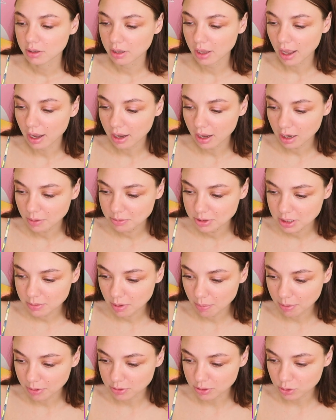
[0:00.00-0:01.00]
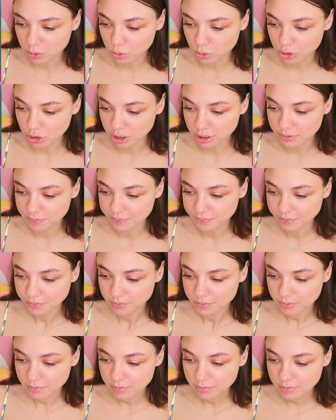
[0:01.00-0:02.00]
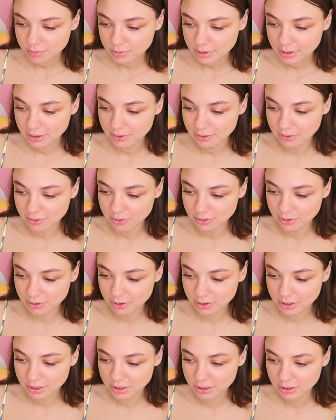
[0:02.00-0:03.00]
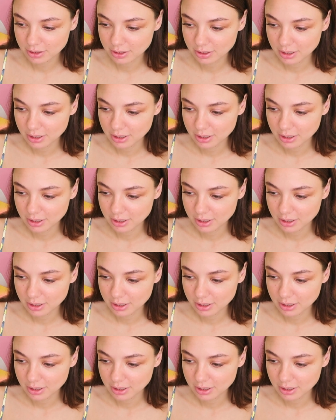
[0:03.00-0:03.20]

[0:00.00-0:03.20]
Okay, how to listen to you? Ah,